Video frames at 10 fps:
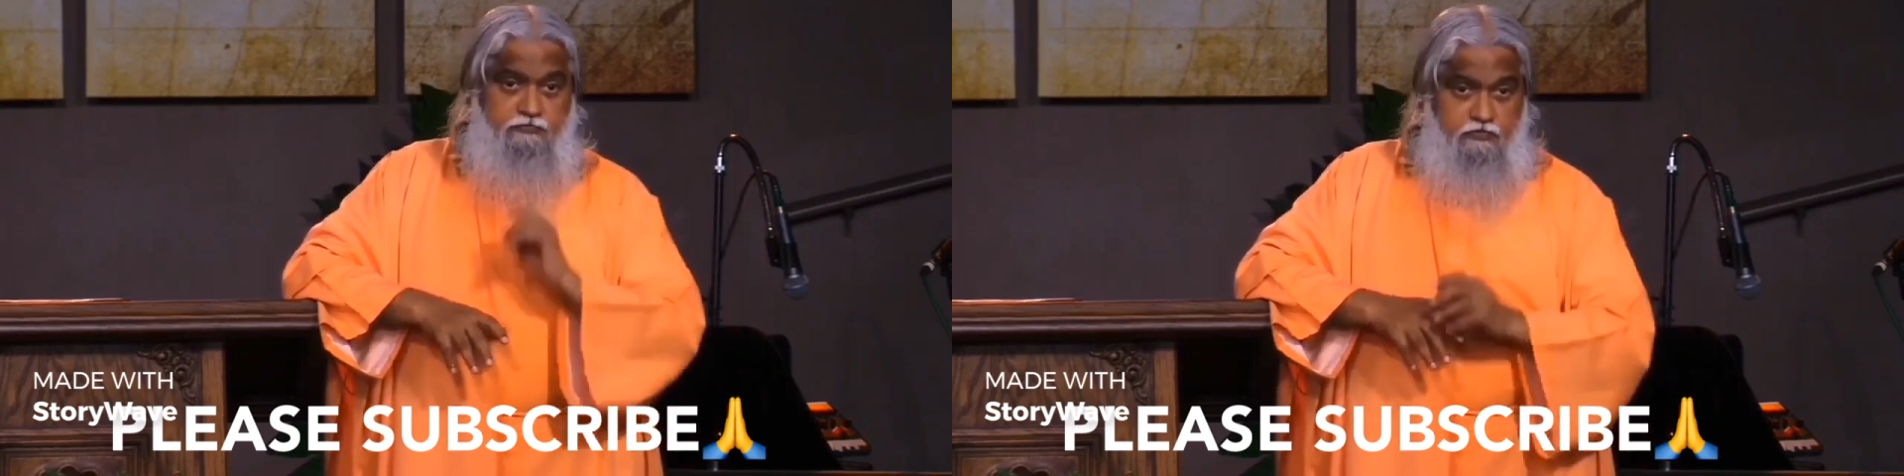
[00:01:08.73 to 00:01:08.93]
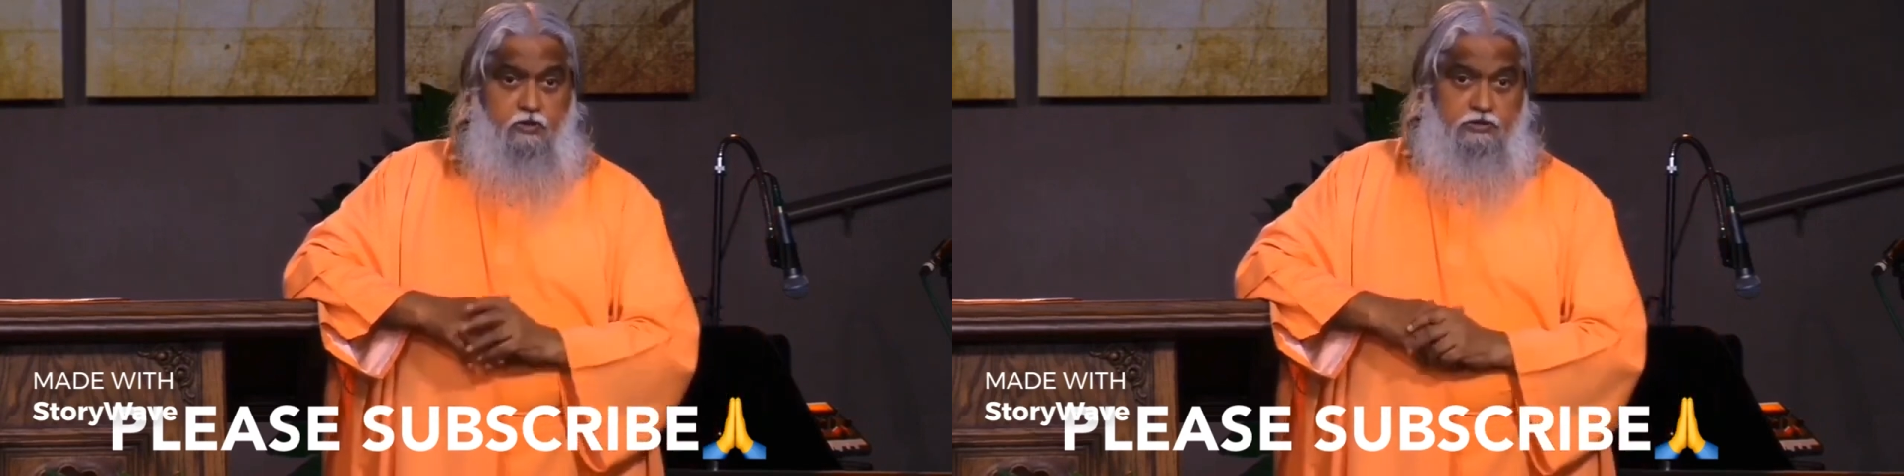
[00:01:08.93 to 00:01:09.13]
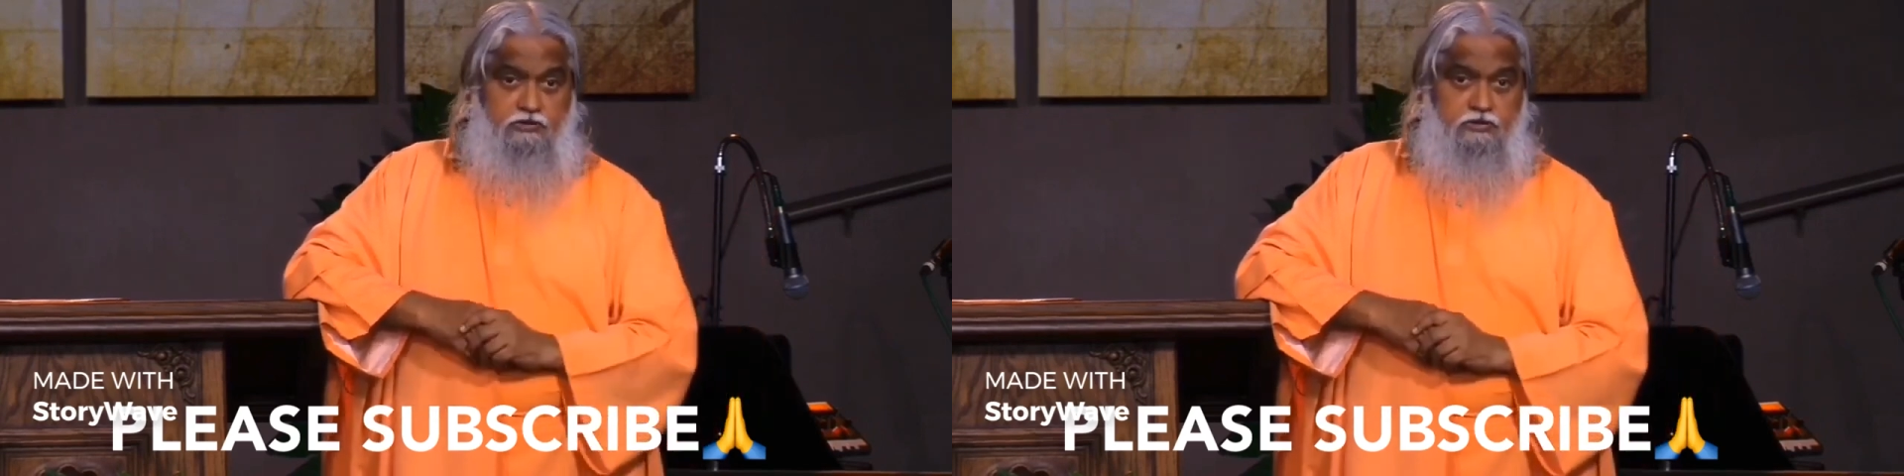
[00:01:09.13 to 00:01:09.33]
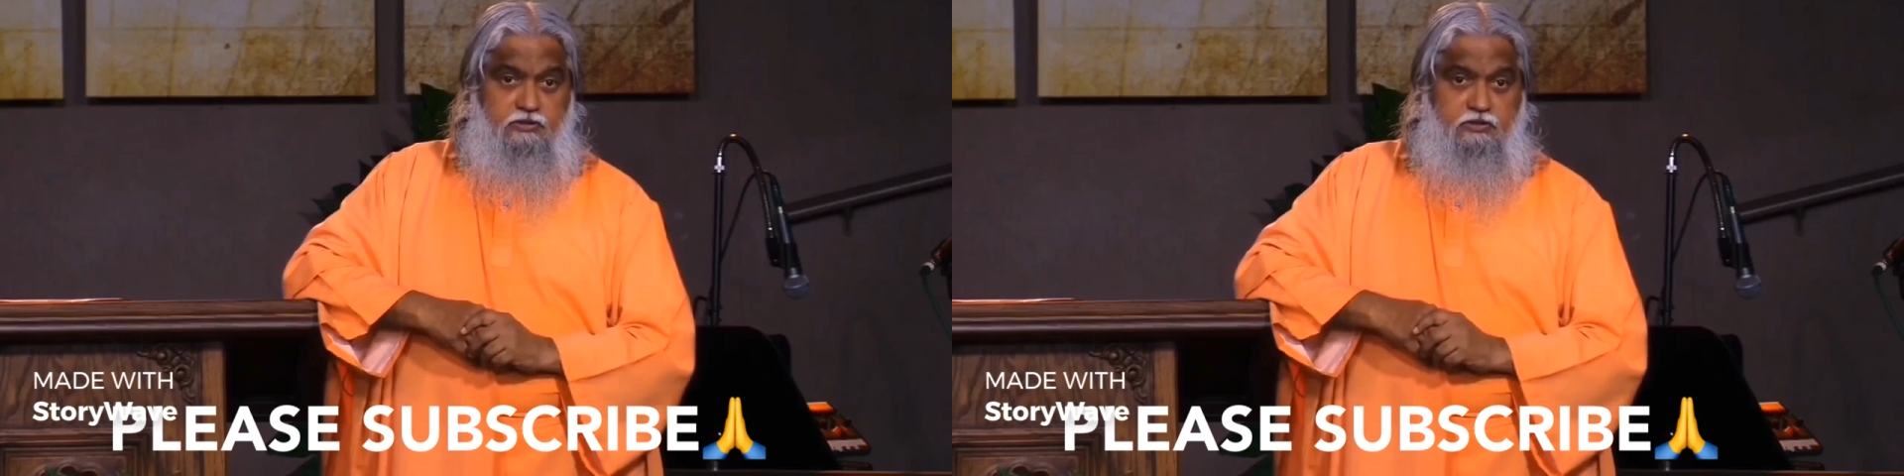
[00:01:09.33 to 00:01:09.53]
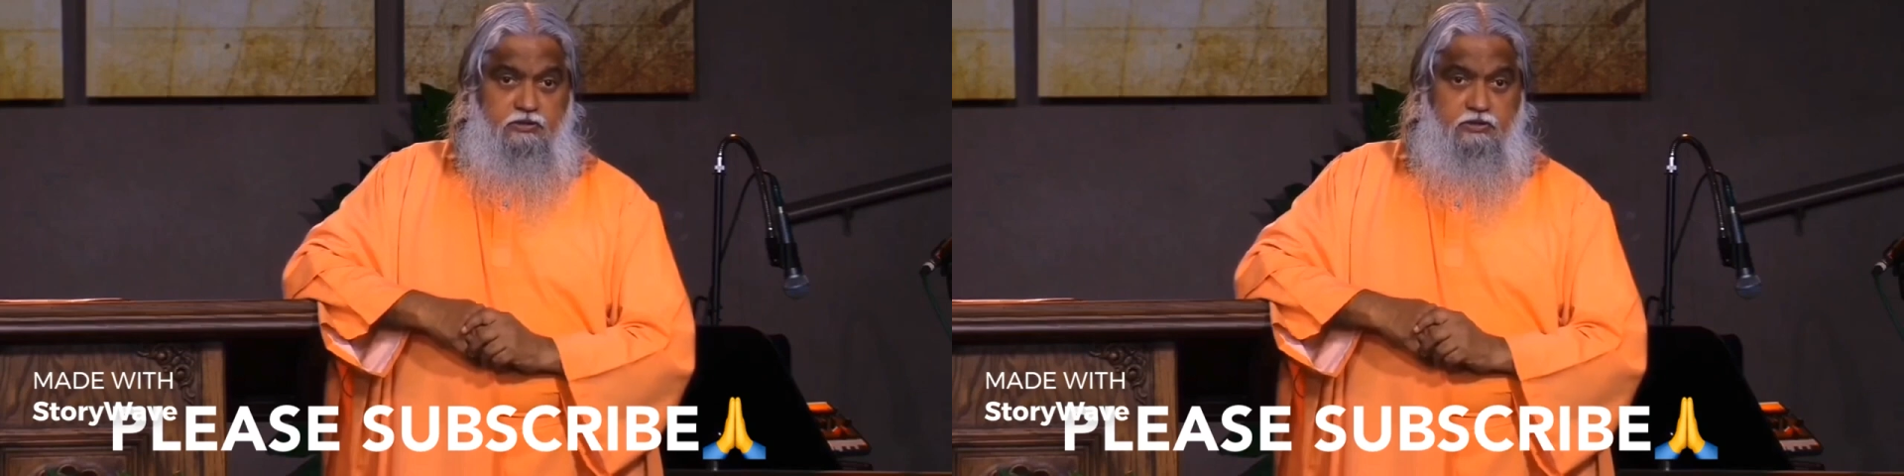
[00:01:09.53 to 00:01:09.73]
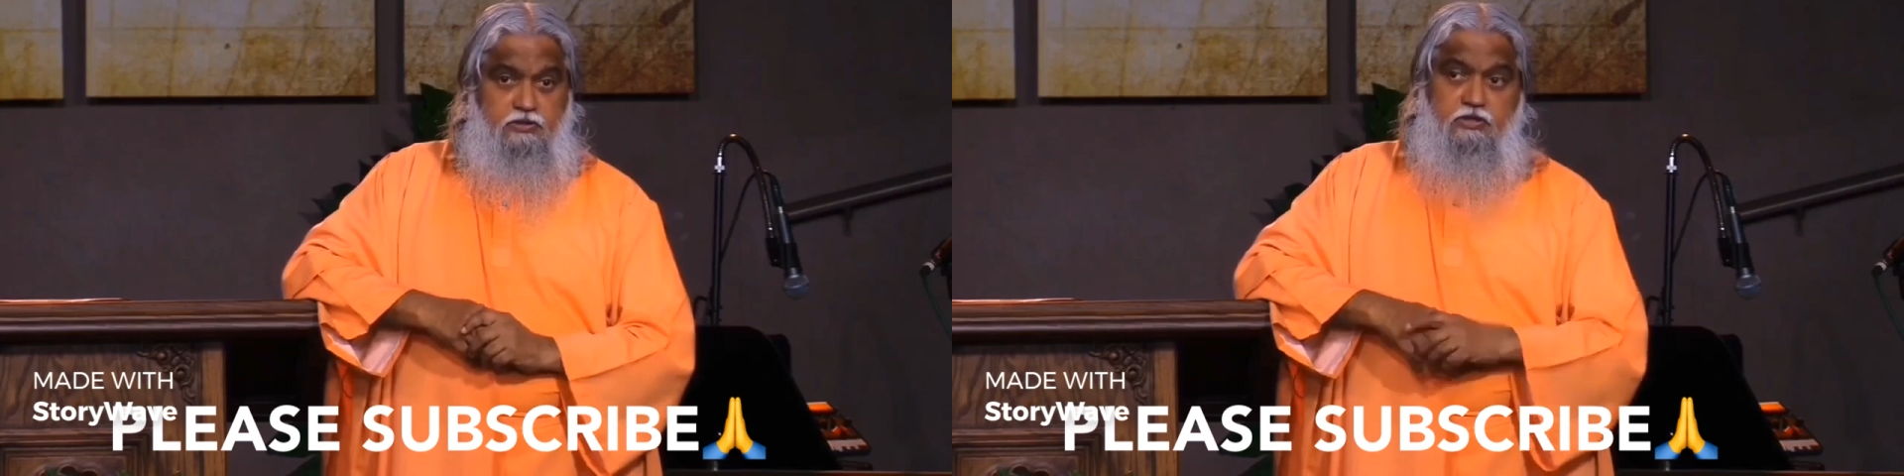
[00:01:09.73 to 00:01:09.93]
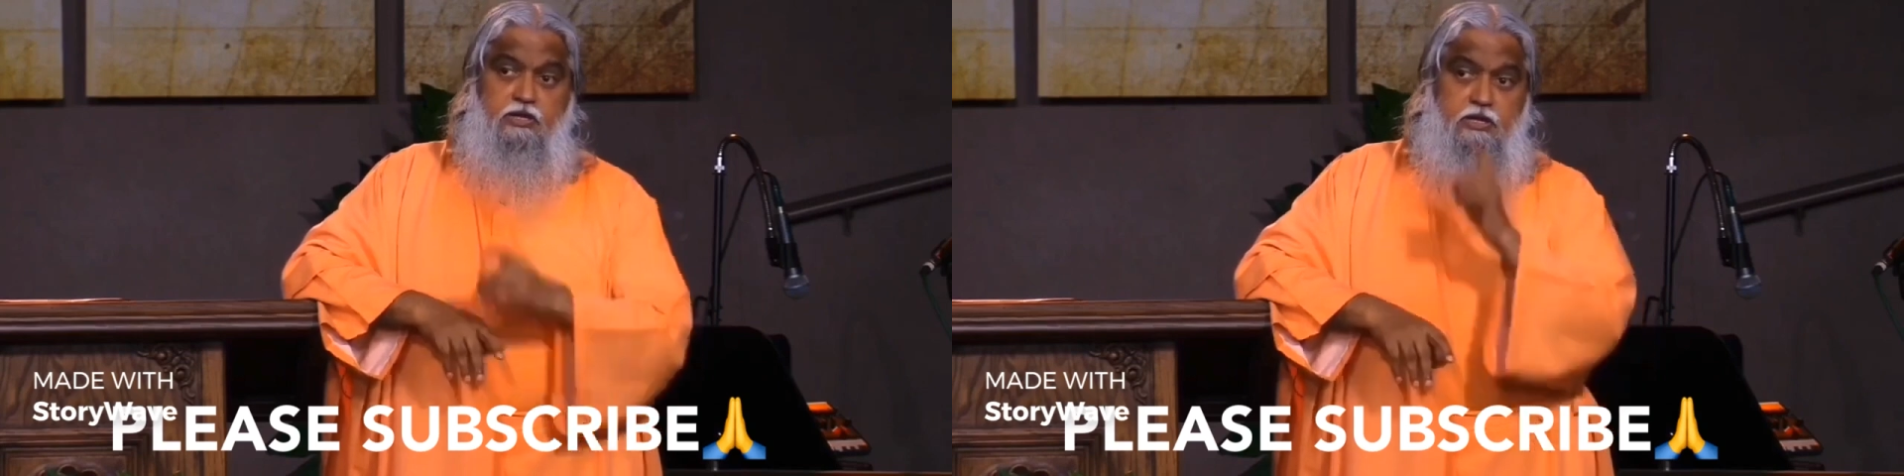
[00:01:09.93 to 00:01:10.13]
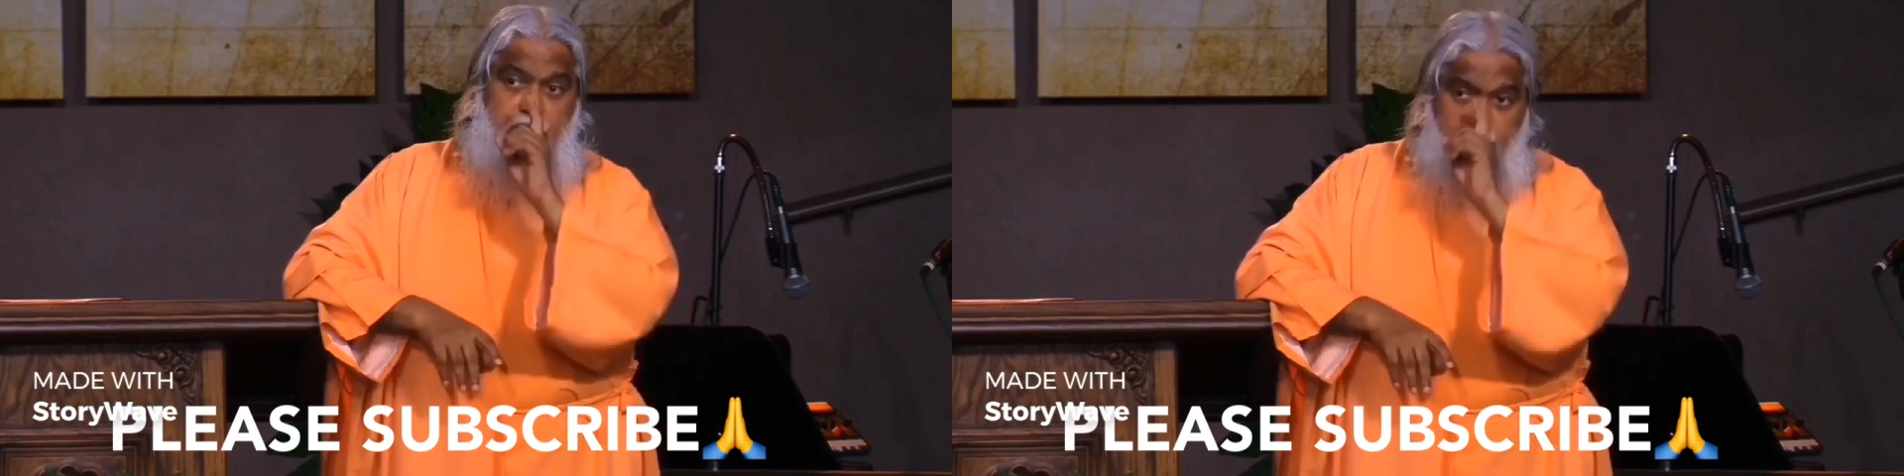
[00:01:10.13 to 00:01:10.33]
God.
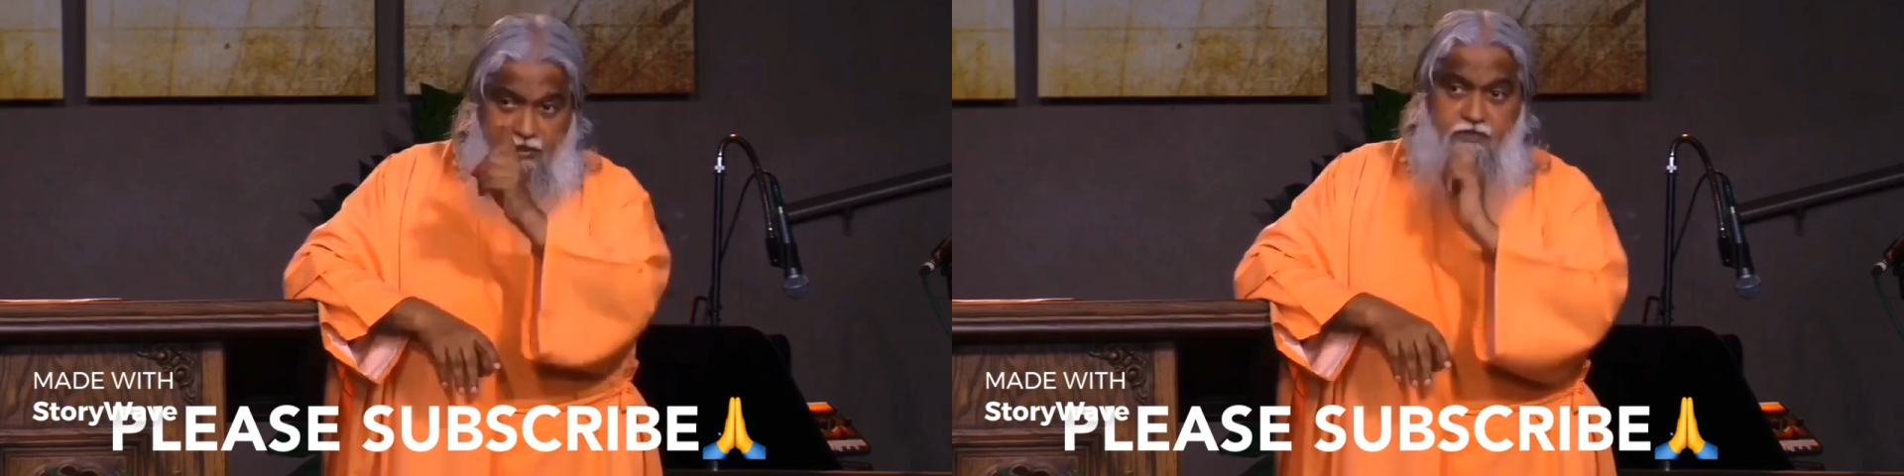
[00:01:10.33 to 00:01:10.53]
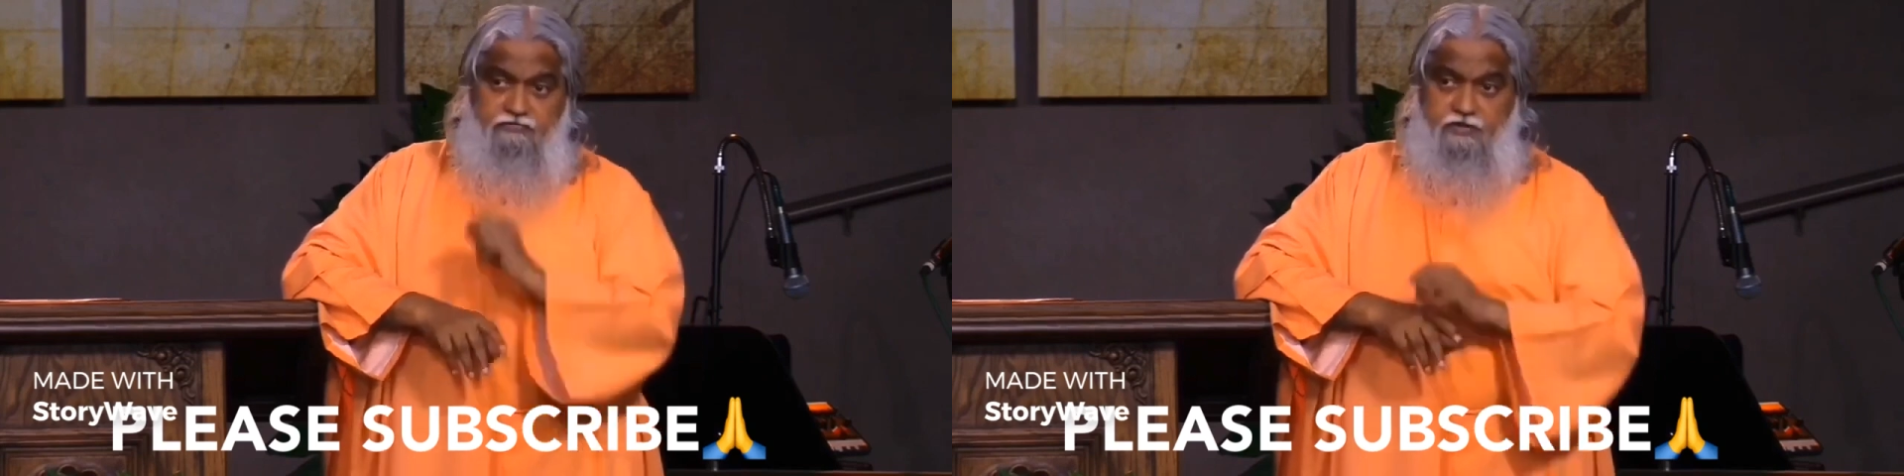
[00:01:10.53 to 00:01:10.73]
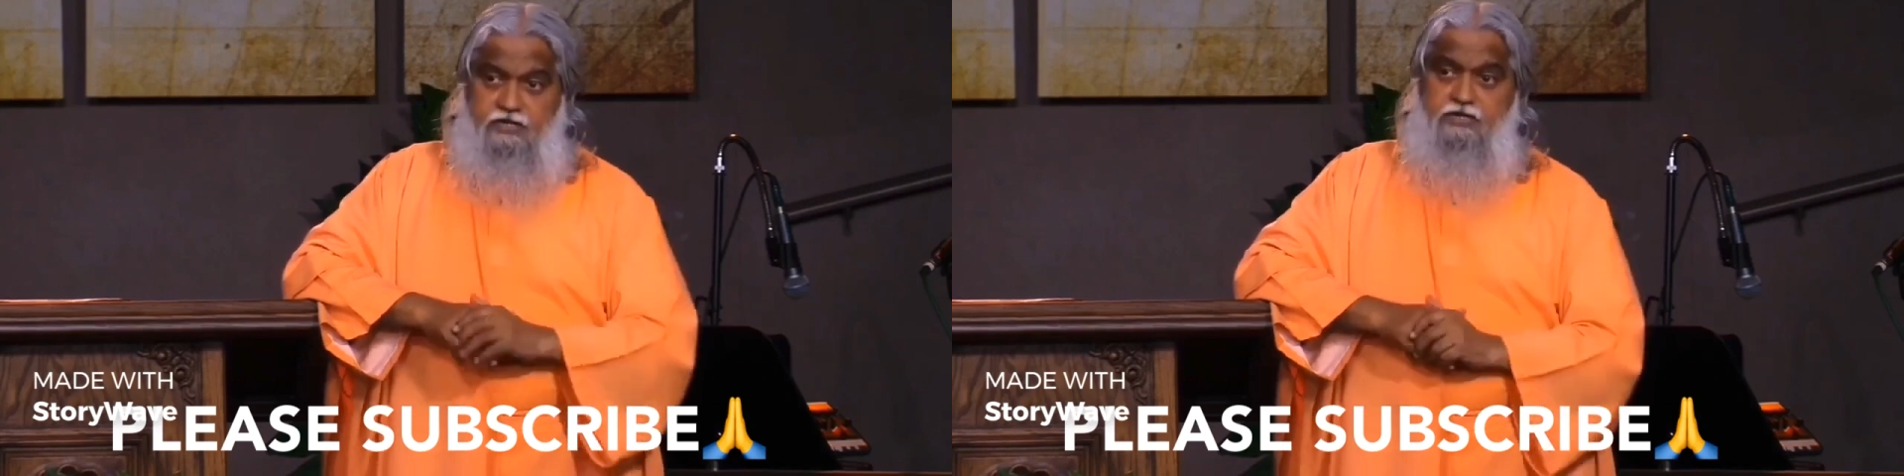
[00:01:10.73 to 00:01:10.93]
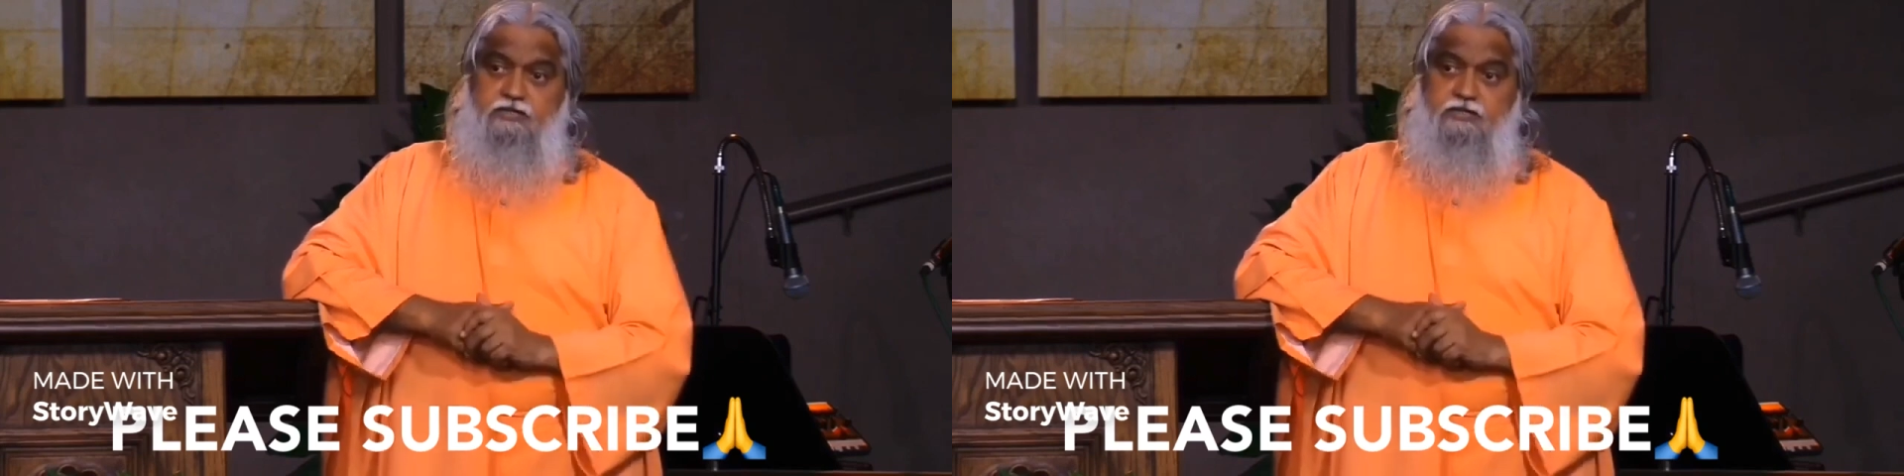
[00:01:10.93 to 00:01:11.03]
However,